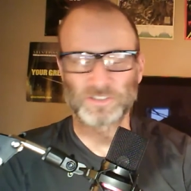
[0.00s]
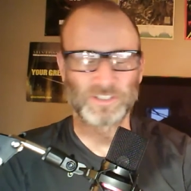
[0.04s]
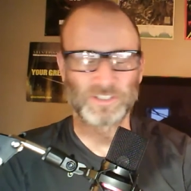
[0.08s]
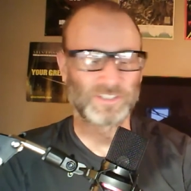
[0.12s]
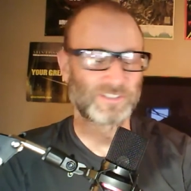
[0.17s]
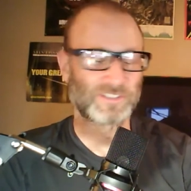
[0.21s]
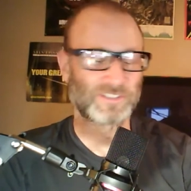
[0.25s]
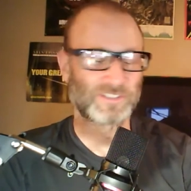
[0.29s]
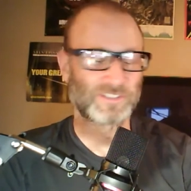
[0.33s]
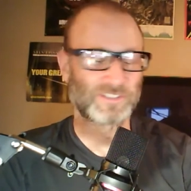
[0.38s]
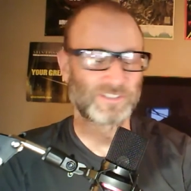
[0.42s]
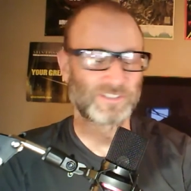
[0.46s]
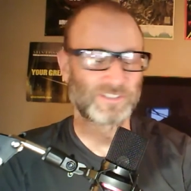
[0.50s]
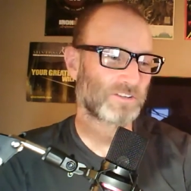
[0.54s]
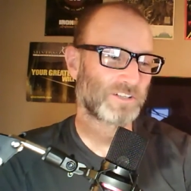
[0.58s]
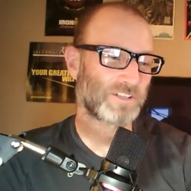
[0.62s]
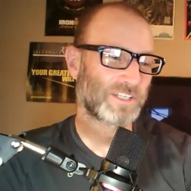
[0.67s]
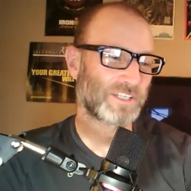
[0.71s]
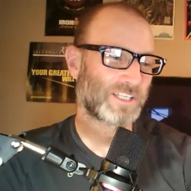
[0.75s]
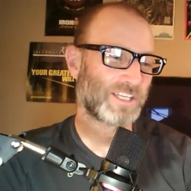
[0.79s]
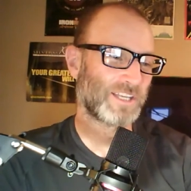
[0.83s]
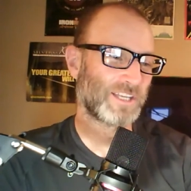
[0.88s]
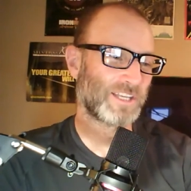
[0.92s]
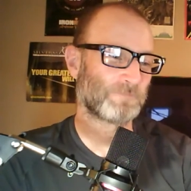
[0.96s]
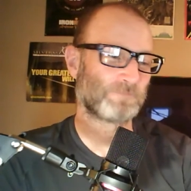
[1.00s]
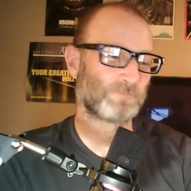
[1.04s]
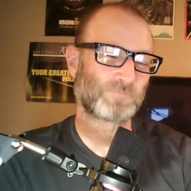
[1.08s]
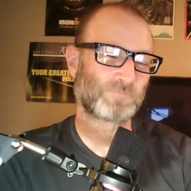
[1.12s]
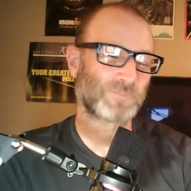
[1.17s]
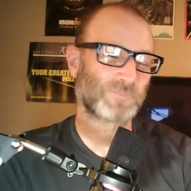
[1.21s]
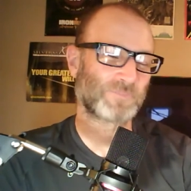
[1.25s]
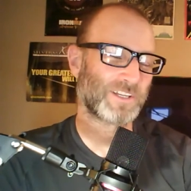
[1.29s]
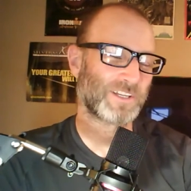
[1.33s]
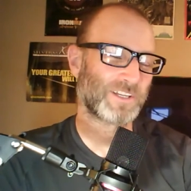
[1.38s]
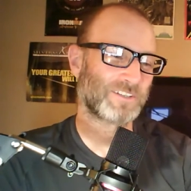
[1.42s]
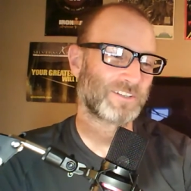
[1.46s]
It's harder to keep,
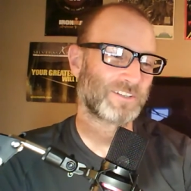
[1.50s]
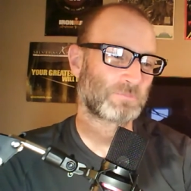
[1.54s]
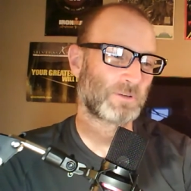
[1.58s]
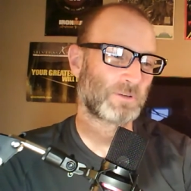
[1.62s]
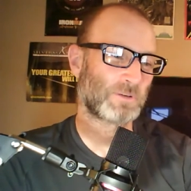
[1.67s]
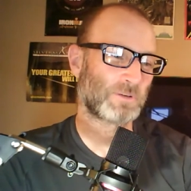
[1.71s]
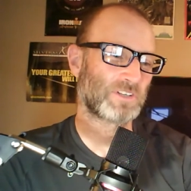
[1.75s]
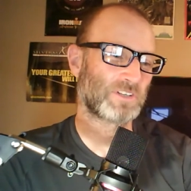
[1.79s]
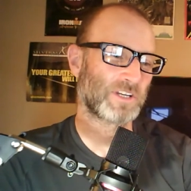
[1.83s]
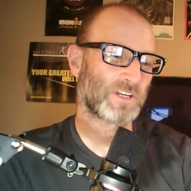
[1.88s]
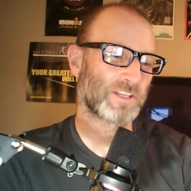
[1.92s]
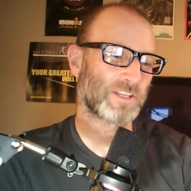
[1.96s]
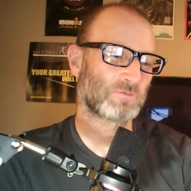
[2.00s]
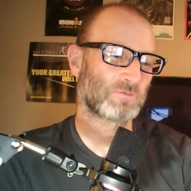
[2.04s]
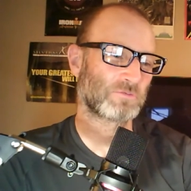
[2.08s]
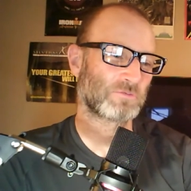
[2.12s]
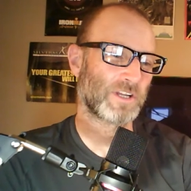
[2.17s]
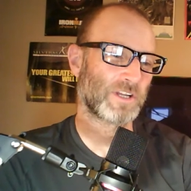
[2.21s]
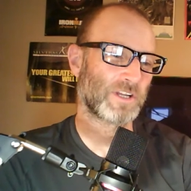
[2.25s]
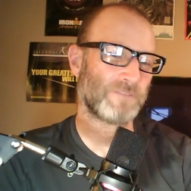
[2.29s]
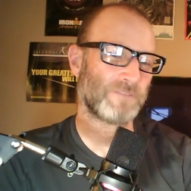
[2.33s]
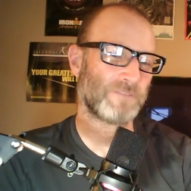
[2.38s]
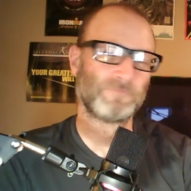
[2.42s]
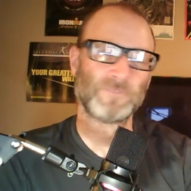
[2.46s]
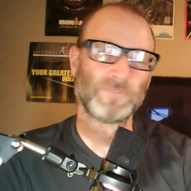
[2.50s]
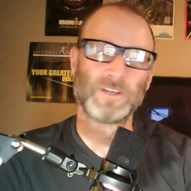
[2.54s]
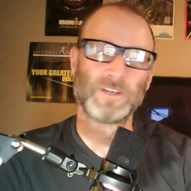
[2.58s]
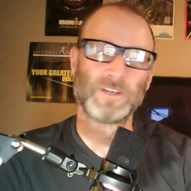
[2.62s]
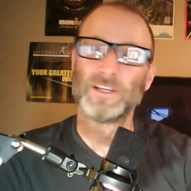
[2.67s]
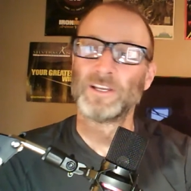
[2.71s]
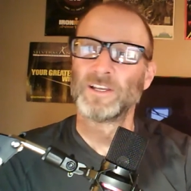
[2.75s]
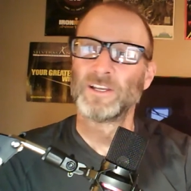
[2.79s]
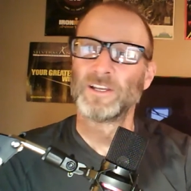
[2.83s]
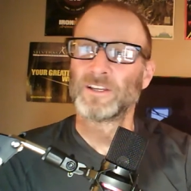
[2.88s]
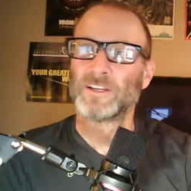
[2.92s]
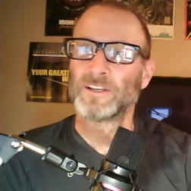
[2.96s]
especially on the run.
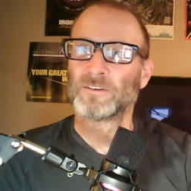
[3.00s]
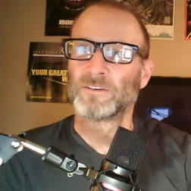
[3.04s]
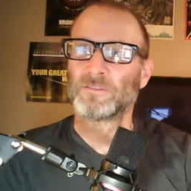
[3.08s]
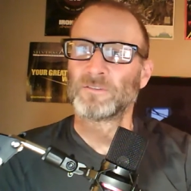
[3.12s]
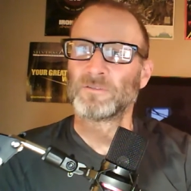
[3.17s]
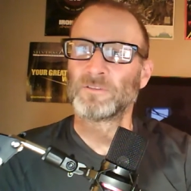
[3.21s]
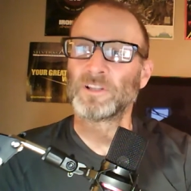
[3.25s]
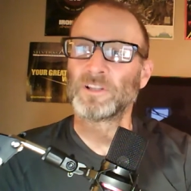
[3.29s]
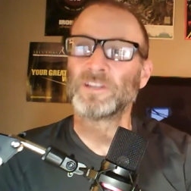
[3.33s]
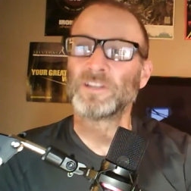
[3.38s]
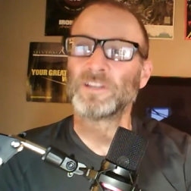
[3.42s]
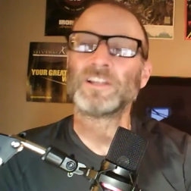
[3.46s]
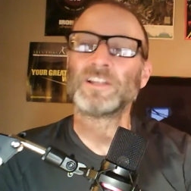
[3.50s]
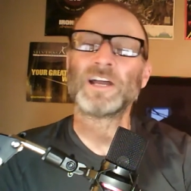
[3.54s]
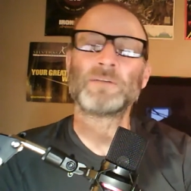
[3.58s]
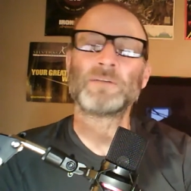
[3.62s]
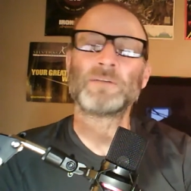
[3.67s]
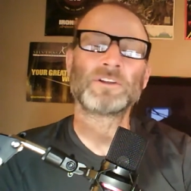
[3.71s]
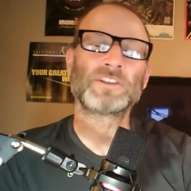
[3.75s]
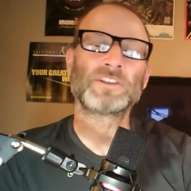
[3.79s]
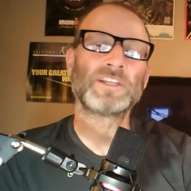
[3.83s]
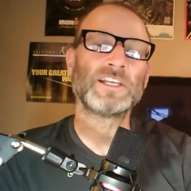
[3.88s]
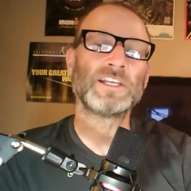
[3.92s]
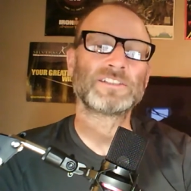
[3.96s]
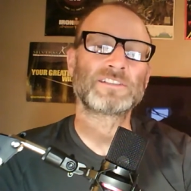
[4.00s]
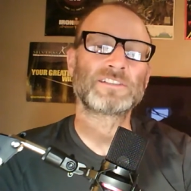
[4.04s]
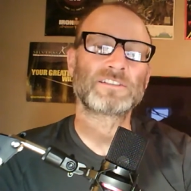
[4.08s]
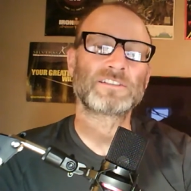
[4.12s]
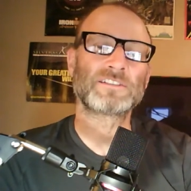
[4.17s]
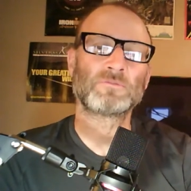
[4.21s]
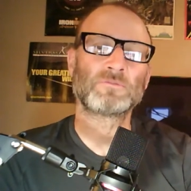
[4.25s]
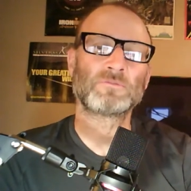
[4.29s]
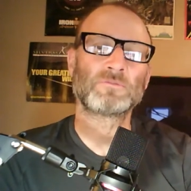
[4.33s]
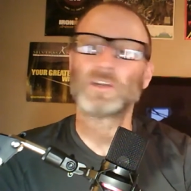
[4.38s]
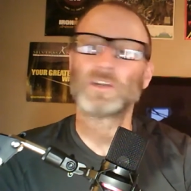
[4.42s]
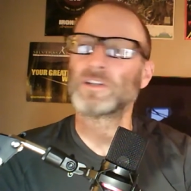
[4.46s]
Well, how about
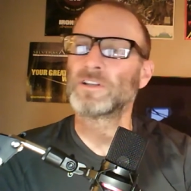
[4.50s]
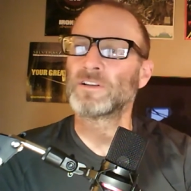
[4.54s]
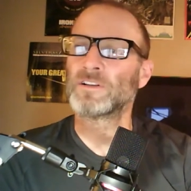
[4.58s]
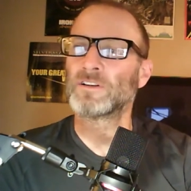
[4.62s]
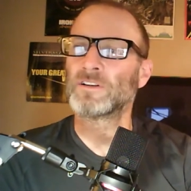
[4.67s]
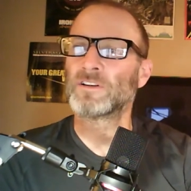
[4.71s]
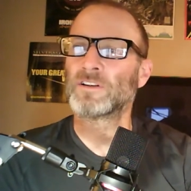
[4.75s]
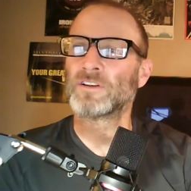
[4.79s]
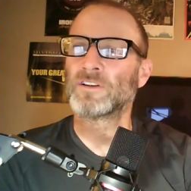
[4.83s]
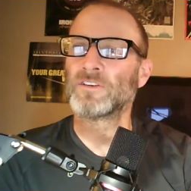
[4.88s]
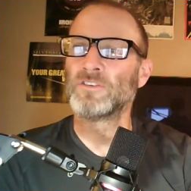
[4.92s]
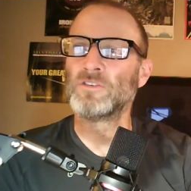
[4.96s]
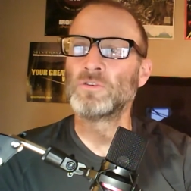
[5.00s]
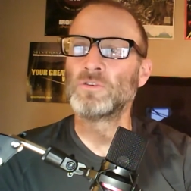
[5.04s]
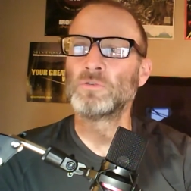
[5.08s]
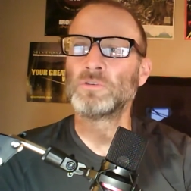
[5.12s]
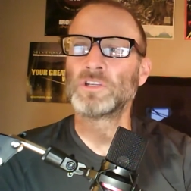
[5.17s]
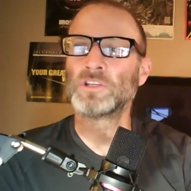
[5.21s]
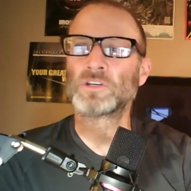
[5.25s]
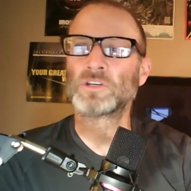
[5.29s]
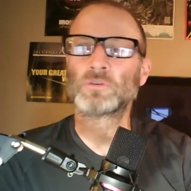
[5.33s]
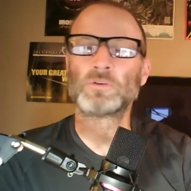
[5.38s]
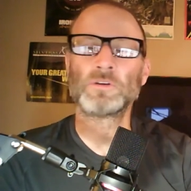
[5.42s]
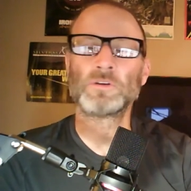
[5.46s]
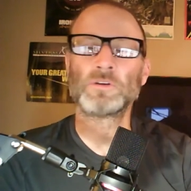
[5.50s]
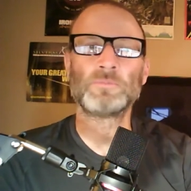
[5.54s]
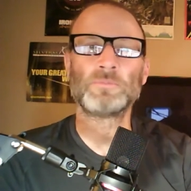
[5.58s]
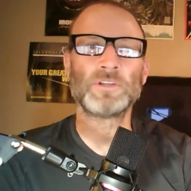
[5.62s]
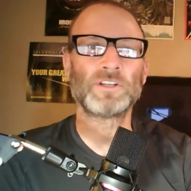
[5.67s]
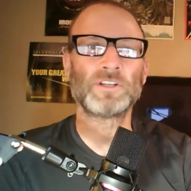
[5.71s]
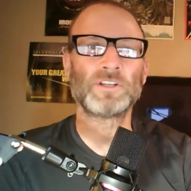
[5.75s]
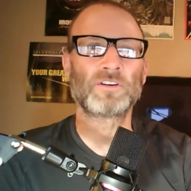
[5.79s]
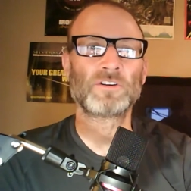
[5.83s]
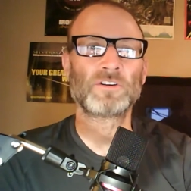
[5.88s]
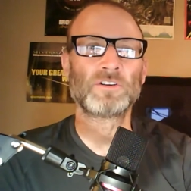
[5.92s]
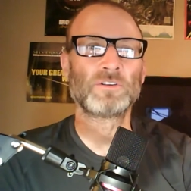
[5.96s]
this? What new
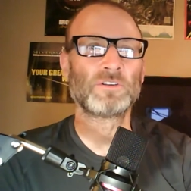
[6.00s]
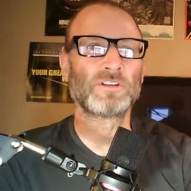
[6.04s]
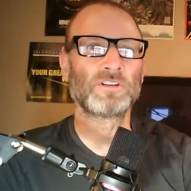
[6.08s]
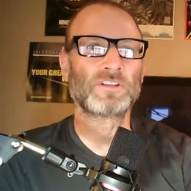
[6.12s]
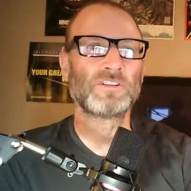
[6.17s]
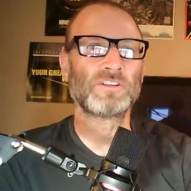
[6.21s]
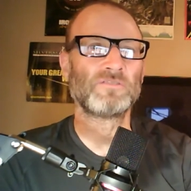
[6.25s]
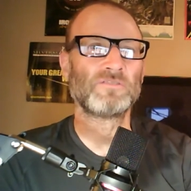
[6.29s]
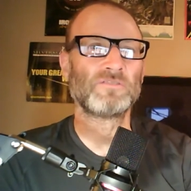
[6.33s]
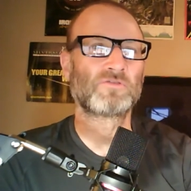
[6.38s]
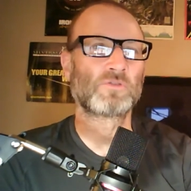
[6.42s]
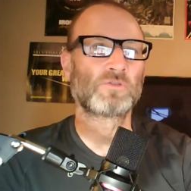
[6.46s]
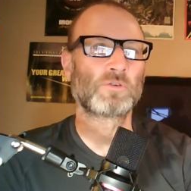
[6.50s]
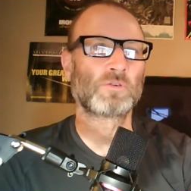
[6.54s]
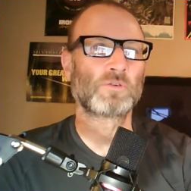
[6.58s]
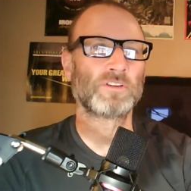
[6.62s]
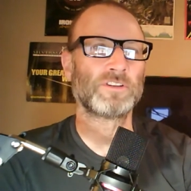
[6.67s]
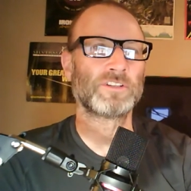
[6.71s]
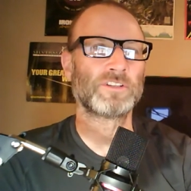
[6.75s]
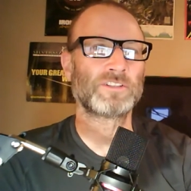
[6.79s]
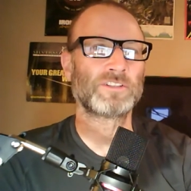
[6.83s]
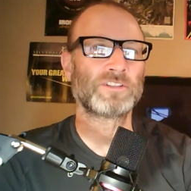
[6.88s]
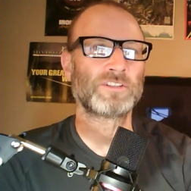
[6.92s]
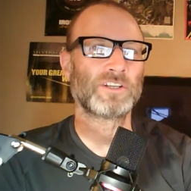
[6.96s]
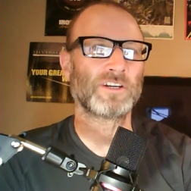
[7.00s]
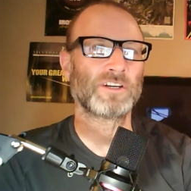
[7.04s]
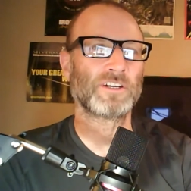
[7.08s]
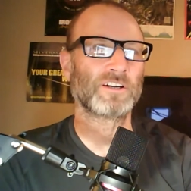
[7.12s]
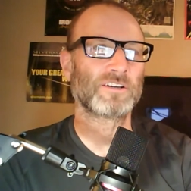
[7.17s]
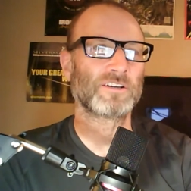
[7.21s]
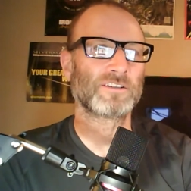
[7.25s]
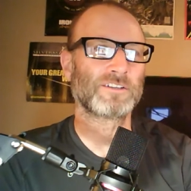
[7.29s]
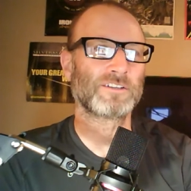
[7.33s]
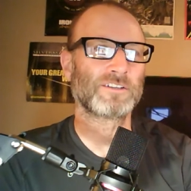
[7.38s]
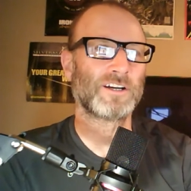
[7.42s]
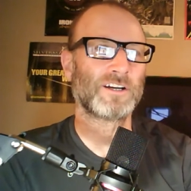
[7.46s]
equipment are you looking for this
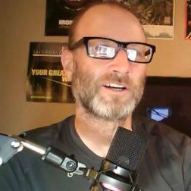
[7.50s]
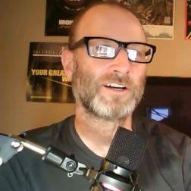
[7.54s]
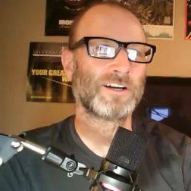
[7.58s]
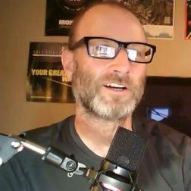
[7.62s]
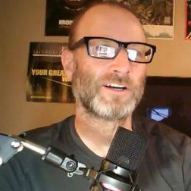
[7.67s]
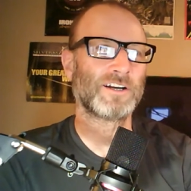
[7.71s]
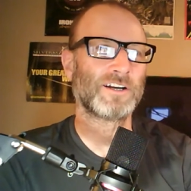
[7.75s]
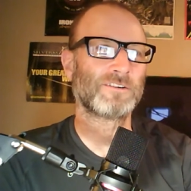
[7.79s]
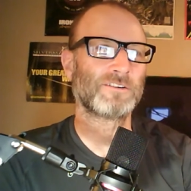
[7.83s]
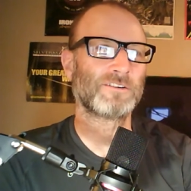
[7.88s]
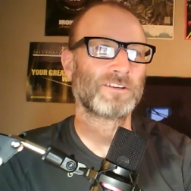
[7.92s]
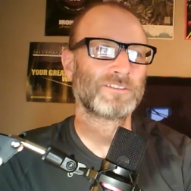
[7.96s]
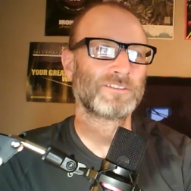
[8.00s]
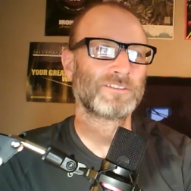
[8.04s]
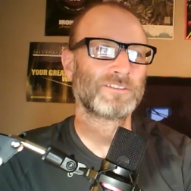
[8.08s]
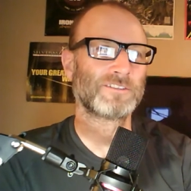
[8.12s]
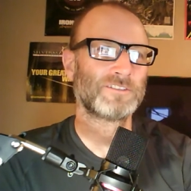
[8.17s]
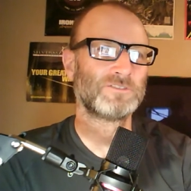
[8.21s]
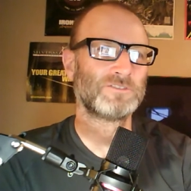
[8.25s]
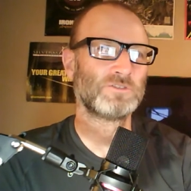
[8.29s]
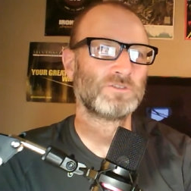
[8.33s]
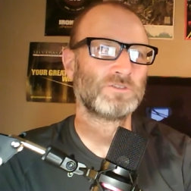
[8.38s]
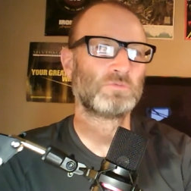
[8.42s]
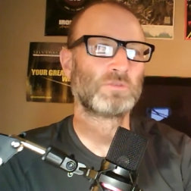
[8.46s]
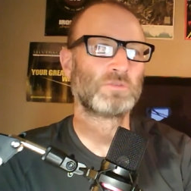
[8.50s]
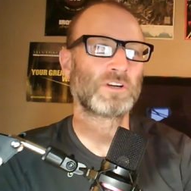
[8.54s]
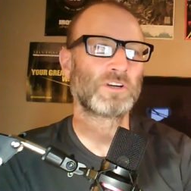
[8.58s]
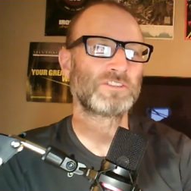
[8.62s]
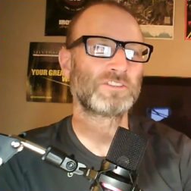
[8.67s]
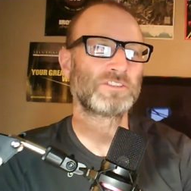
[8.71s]
year? New running